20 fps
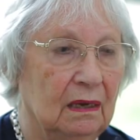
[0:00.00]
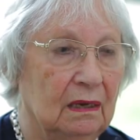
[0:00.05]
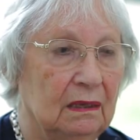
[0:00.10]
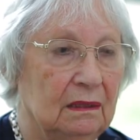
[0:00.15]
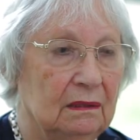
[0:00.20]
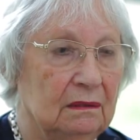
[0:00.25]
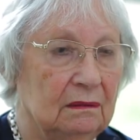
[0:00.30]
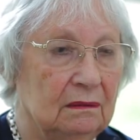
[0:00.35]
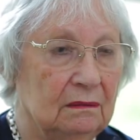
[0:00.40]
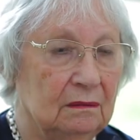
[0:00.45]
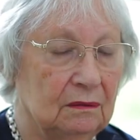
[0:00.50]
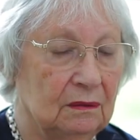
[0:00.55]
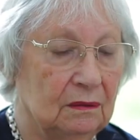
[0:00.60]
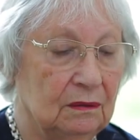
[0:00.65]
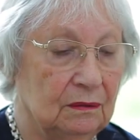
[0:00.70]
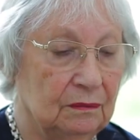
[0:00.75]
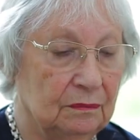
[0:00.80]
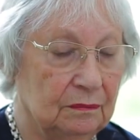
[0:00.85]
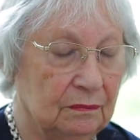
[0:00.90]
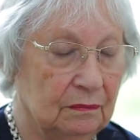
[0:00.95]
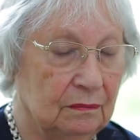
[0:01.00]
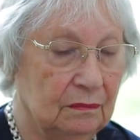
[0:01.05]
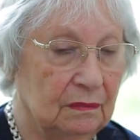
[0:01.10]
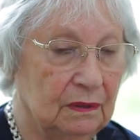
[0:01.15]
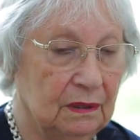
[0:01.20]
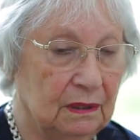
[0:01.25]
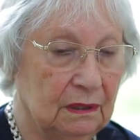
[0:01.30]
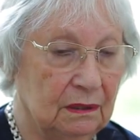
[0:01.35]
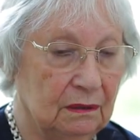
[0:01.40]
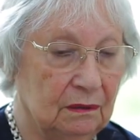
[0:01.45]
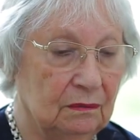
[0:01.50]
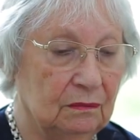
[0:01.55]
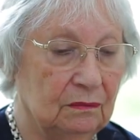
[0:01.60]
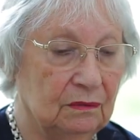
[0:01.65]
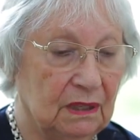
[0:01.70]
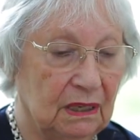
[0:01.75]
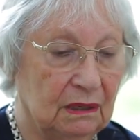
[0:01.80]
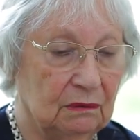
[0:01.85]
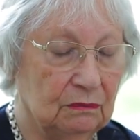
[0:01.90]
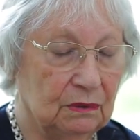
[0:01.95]
And
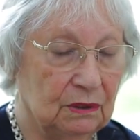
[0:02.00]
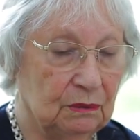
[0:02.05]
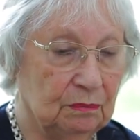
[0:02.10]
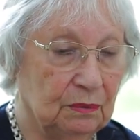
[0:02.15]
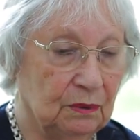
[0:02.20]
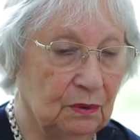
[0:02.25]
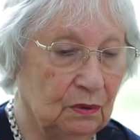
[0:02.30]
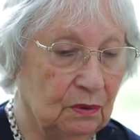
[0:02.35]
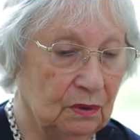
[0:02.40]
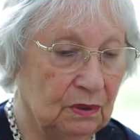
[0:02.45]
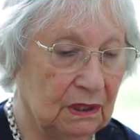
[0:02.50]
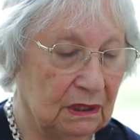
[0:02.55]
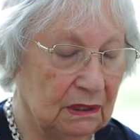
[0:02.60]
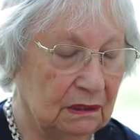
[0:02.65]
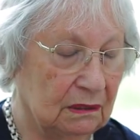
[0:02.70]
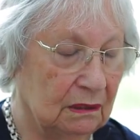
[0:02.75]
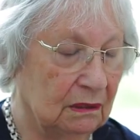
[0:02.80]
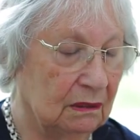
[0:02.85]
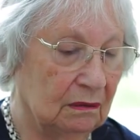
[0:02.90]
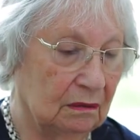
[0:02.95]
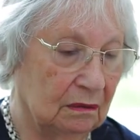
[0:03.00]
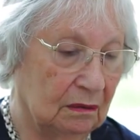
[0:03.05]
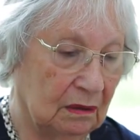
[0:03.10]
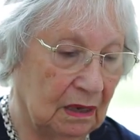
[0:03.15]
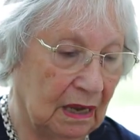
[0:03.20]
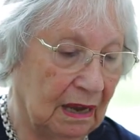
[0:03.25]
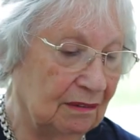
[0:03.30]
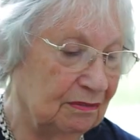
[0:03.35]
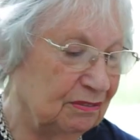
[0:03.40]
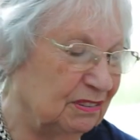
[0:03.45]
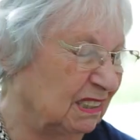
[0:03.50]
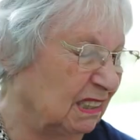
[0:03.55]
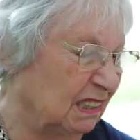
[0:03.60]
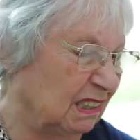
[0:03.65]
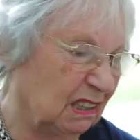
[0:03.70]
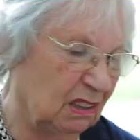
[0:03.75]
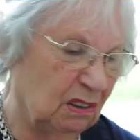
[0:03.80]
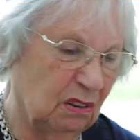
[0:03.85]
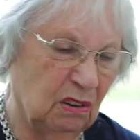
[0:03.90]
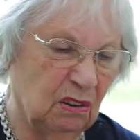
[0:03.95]
then we boarded after
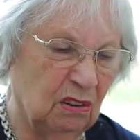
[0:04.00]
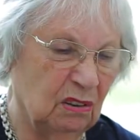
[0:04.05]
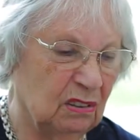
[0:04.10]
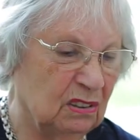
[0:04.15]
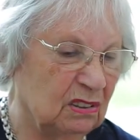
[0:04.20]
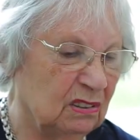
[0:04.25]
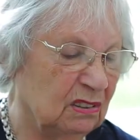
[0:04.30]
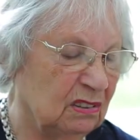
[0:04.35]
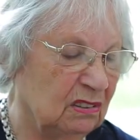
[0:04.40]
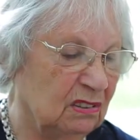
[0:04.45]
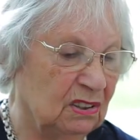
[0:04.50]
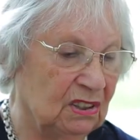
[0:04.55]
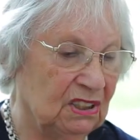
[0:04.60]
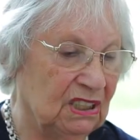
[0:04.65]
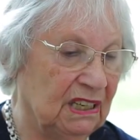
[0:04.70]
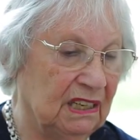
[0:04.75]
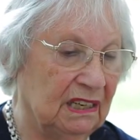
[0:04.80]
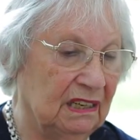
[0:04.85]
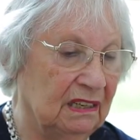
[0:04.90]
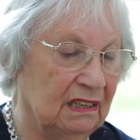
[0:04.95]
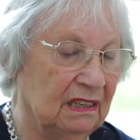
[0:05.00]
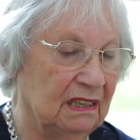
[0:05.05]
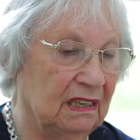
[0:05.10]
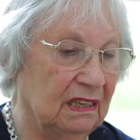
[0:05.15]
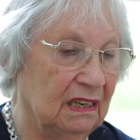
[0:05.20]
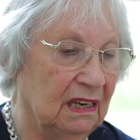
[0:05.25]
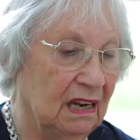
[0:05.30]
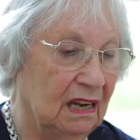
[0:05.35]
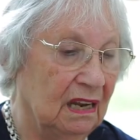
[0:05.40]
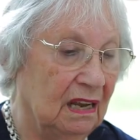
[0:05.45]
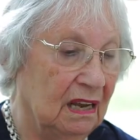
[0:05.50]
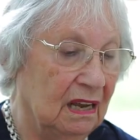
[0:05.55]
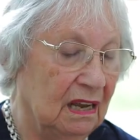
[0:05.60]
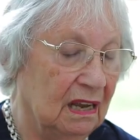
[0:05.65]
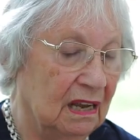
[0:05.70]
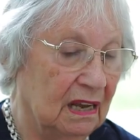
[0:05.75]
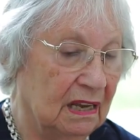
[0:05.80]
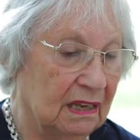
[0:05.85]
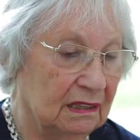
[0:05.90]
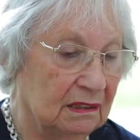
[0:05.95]
a long journey
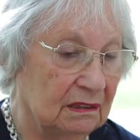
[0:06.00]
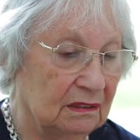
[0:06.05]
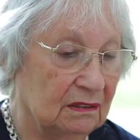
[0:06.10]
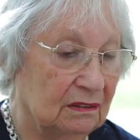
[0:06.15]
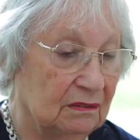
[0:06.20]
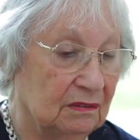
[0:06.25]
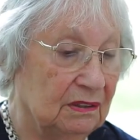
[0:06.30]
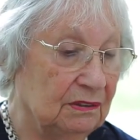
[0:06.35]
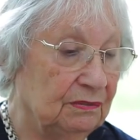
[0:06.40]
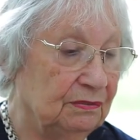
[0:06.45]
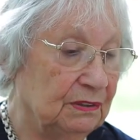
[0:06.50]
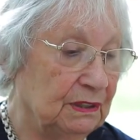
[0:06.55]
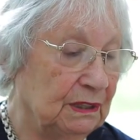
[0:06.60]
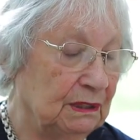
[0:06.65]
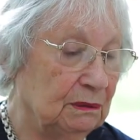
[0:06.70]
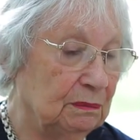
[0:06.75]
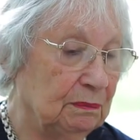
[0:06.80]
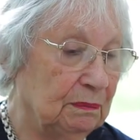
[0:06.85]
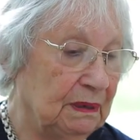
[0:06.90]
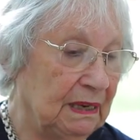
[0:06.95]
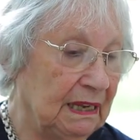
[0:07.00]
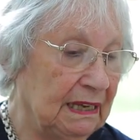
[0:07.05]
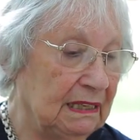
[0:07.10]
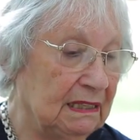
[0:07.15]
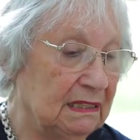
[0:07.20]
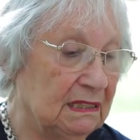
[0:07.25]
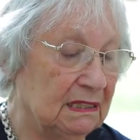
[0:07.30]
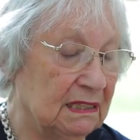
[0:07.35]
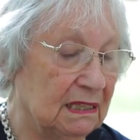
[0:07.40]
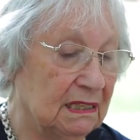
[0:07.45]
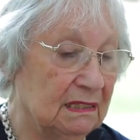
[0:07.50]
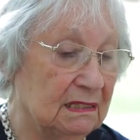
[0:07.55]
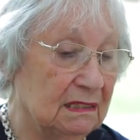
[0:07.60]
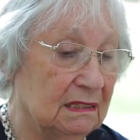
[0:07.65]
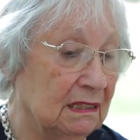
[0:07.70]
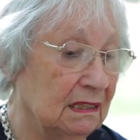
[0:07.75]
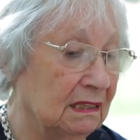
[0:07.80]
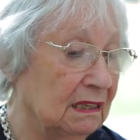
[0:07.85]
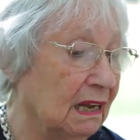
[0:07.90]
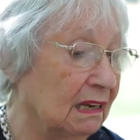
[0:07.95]
and different places.
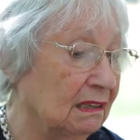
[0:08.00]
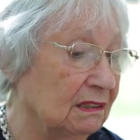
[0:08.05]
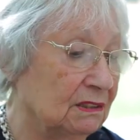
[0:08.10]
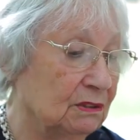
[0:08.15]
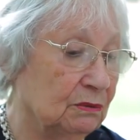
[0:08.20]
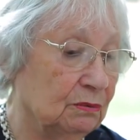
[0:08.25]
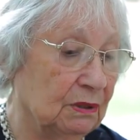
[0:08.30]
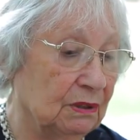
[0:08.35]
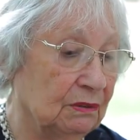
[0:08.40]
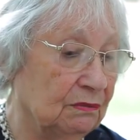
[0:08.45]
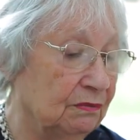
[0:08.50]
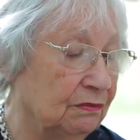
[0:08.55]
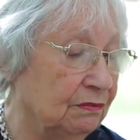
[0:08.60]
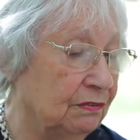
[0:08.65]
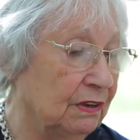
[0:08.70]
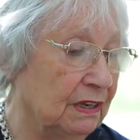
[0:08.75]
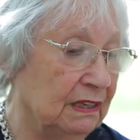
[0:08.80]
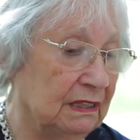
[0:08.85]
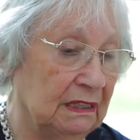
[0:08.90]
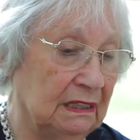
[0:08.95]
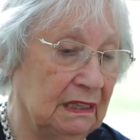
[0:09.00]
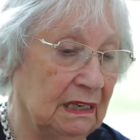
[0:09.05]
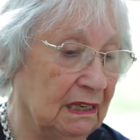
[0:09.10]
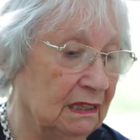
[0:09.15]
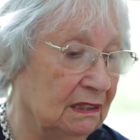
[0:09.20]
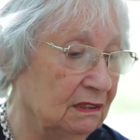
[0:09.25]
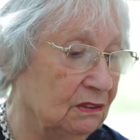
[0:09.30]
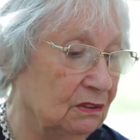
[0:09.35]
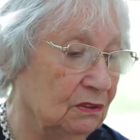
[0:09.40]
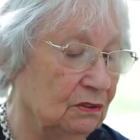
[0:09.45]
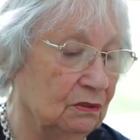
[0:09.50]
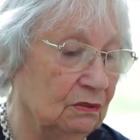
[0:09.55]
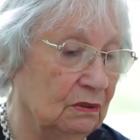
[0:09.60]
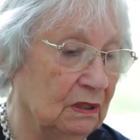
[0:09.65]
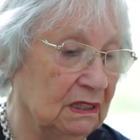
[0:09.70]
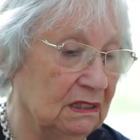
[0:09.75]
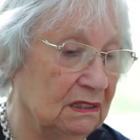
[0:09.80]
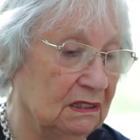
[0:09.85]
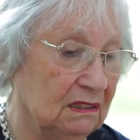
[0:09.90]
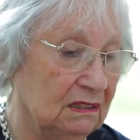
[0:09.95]
The nuns were very nice to
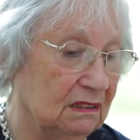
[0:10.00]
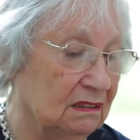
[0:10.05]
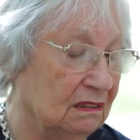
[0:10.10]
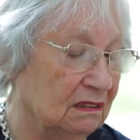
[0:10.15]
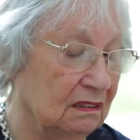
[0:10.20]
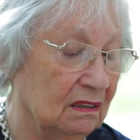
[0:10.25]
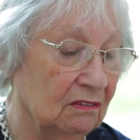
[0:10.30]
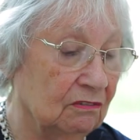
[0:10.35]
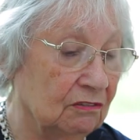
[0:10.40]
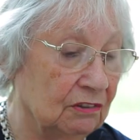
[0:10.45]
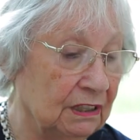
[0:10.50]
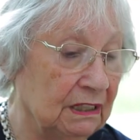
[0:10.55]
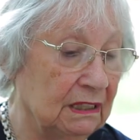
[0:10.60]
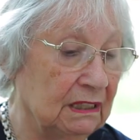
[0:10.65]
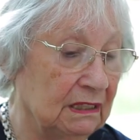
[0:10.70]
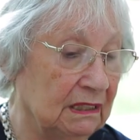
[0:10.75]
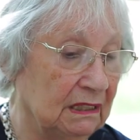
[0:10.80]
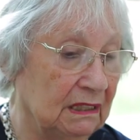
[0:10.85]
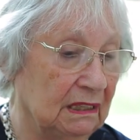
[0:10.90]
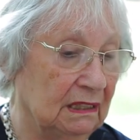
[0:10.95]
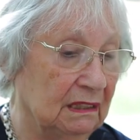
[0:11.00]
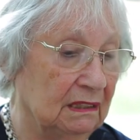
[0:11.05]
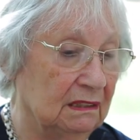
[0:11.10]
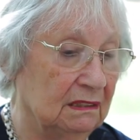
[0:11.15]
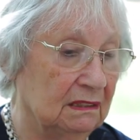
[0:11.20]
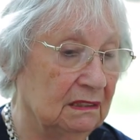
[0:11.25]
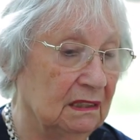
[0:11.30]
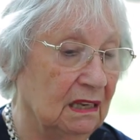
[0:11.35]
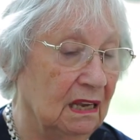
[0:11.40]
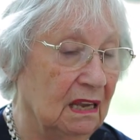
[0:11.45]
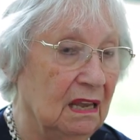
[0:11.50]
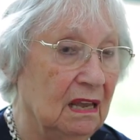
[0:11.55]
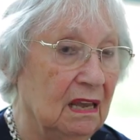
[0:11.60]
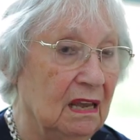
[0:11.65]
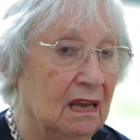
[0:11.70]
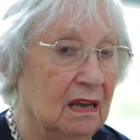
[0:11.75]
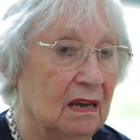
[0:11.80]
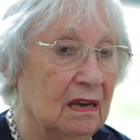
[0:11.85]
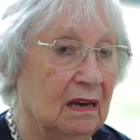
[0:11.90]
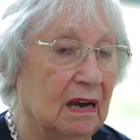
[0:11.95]
us, really nice.
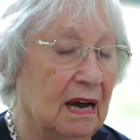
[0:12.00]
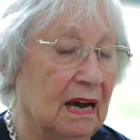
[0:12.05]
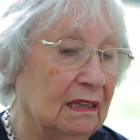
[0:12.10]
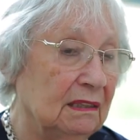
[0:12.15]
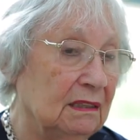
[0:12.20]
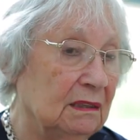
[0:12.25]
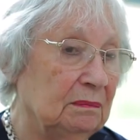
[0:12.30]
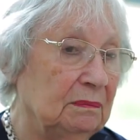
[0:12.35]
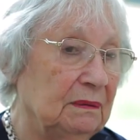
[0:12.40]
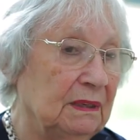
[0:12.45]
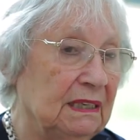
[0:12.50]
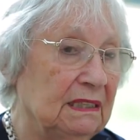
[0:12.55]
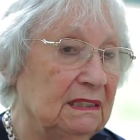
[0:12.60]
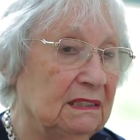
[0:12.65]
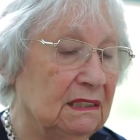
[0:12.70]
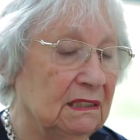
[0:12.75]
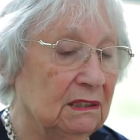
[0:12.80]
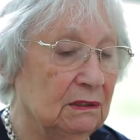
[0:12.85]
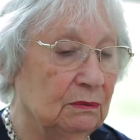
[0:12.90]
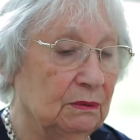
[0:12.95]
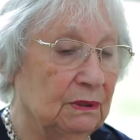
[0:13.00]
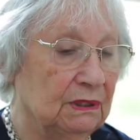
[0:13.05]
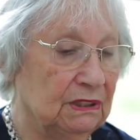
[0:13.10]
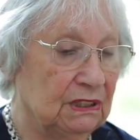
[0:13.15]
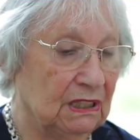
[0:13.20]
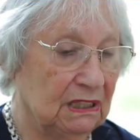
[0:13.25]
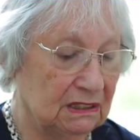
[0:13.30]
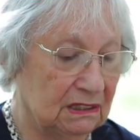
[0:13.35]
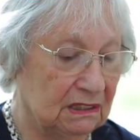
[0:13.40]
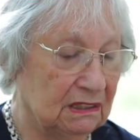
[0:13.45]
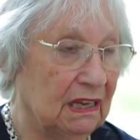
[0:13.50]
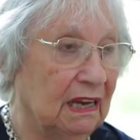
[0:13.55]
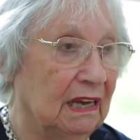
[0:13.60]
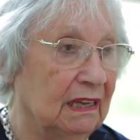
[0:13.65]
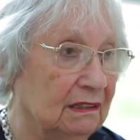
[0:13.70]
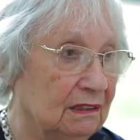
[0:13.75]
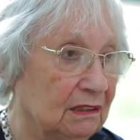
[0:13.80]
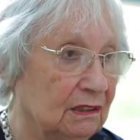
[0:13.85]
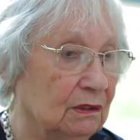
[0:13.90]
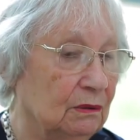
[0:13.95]
Other places were just
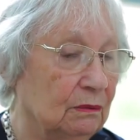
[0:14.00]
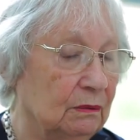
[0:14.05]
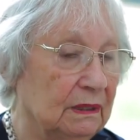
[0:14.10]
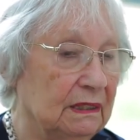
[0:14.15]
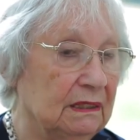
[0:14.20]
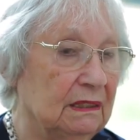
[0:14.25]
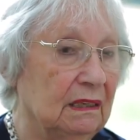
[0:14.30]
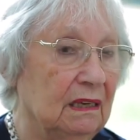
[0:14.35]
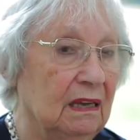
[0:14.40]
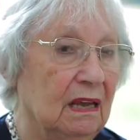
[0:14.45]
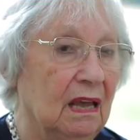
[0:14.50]
adequate.